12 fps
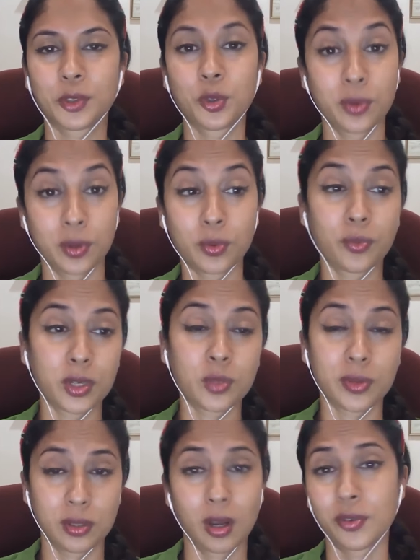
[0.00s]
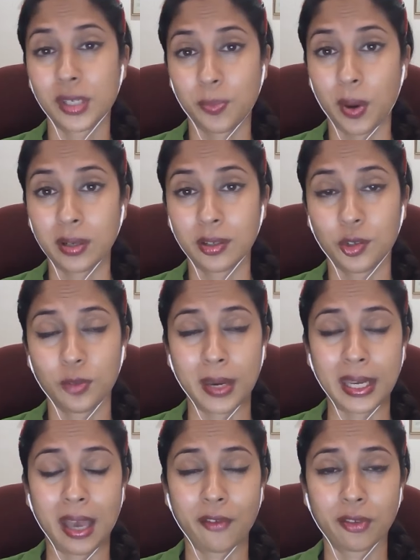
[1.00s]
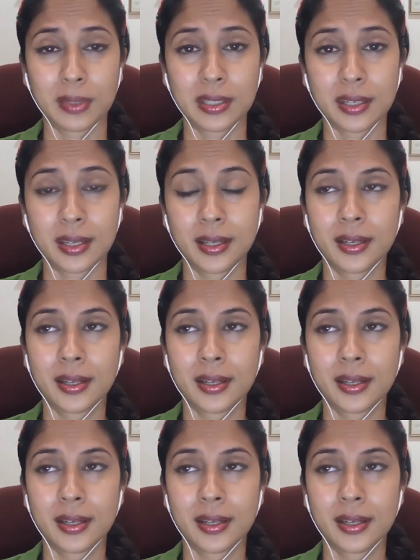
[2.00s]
which was not responded to by government.